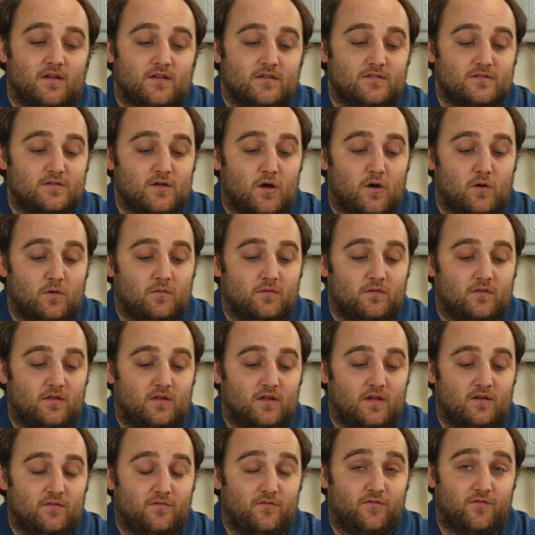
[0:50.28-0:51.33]
So
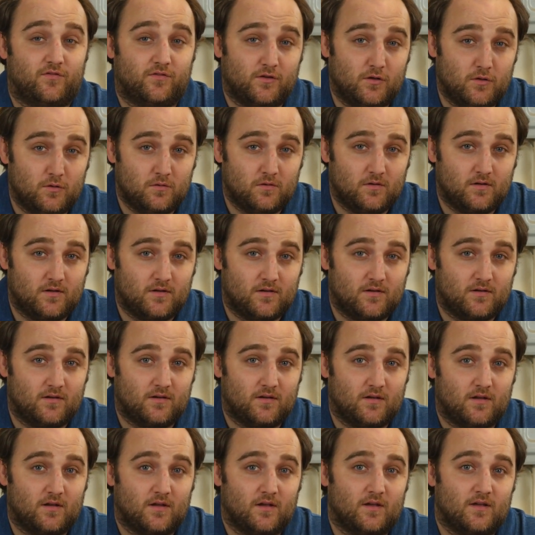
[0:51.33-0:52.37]
the Fluke
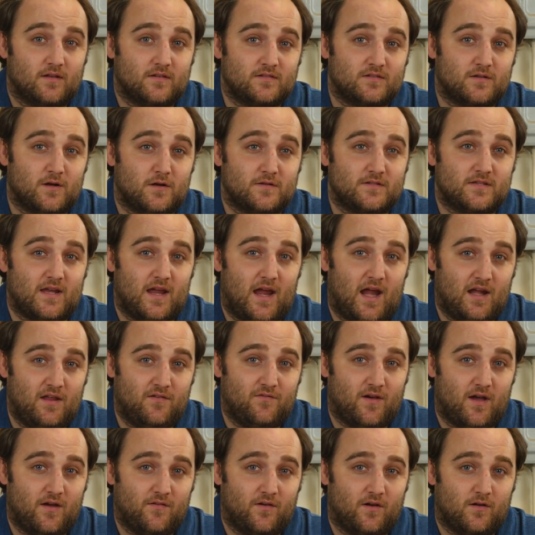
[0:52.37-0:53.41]
starts at
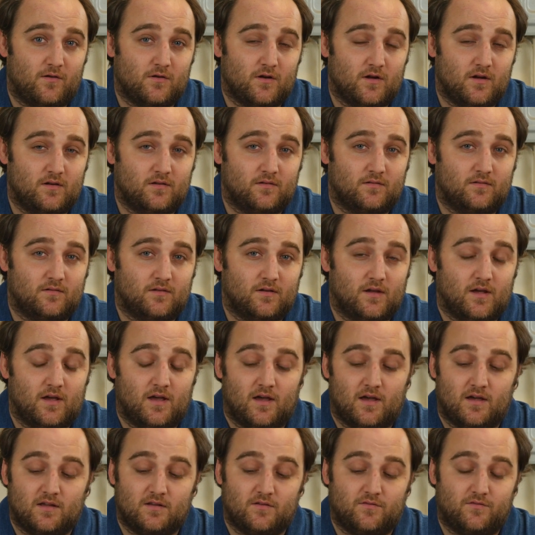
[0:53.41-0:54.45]
8500
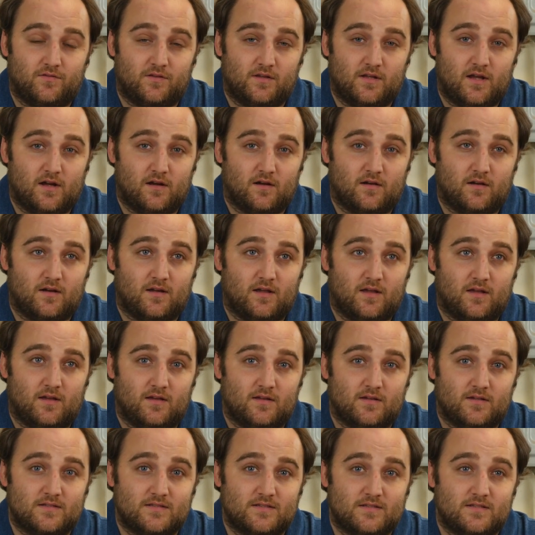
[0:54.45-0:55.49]
and the FLIR
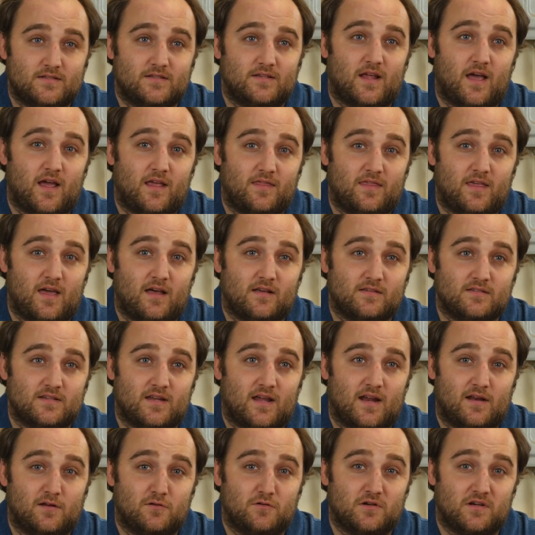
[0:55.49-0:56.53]
is
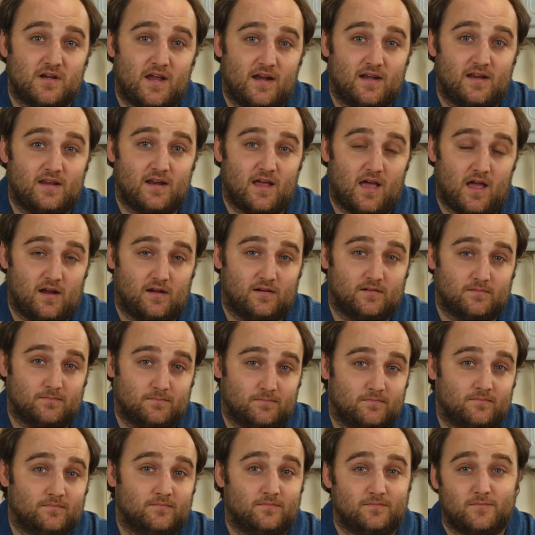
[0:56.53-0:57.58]
9999
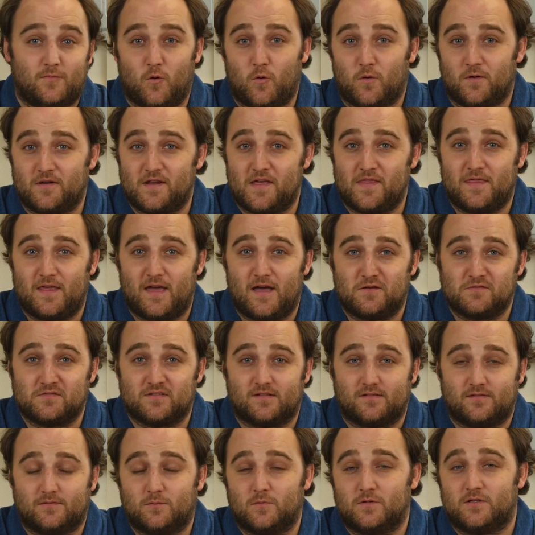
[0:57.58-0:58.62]
or
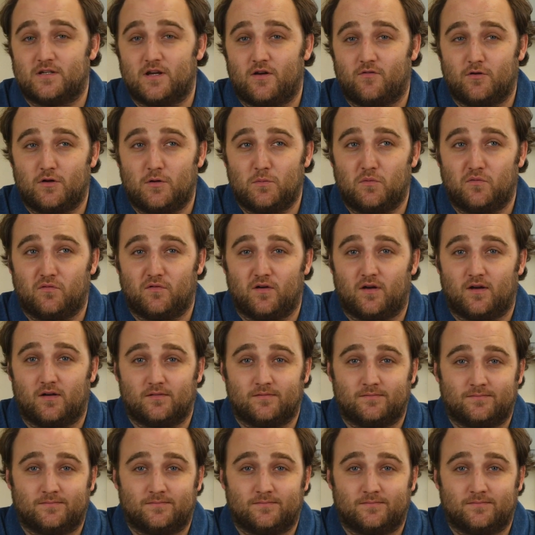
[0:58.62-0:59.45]
10,000, whichever you prefer.